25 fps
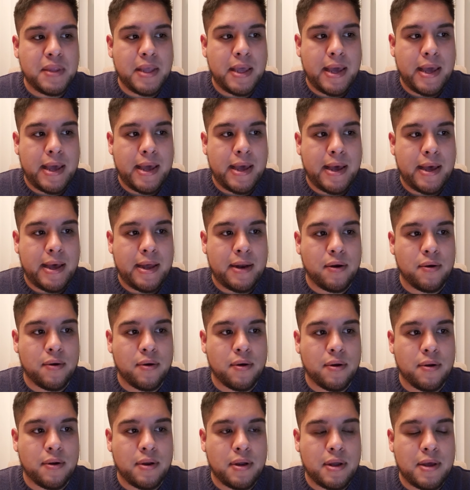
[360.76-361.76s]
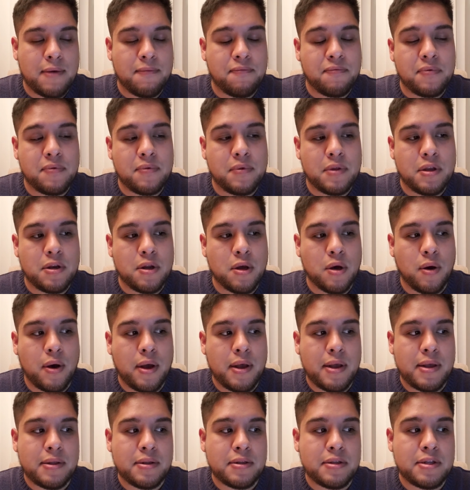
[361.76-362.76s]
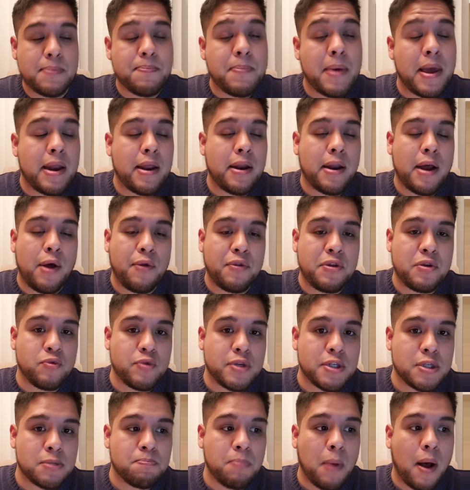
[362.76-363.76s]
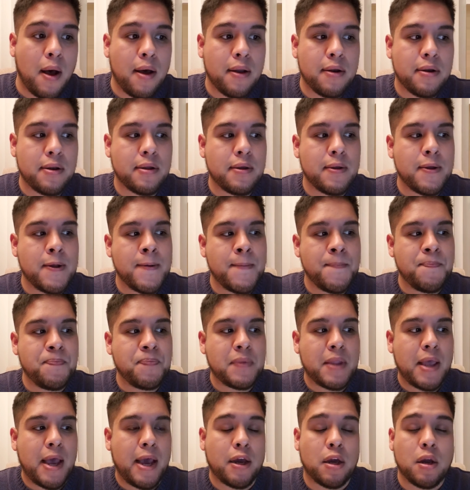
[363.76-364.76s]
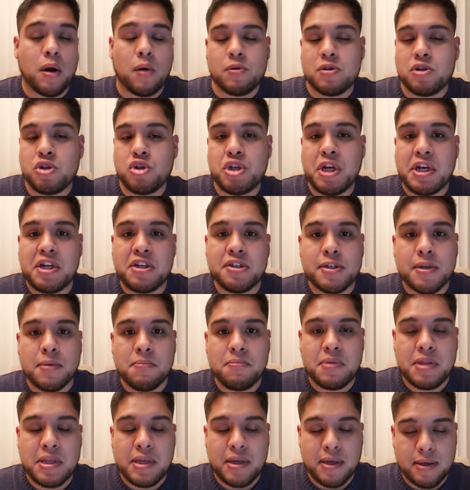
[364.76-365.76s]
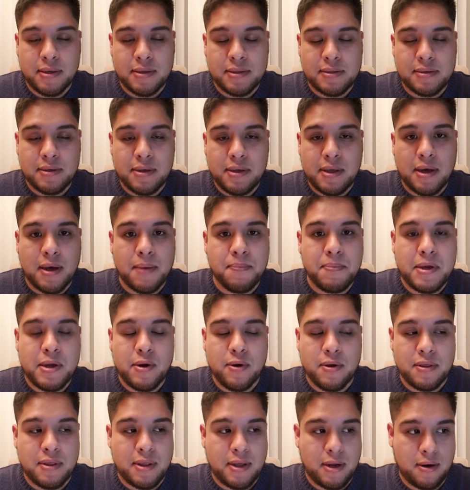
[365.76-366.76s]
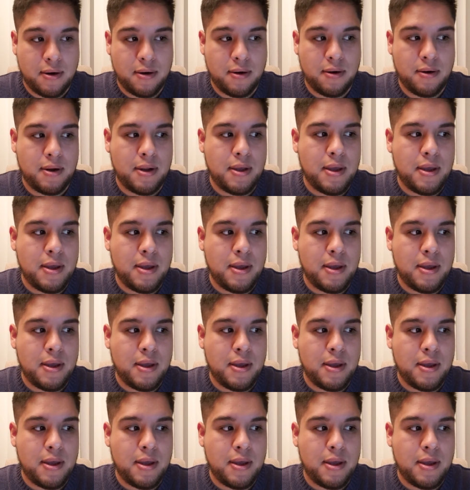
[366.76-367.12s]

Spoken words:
And if, depending on how they respond, I could always change some things up here and there.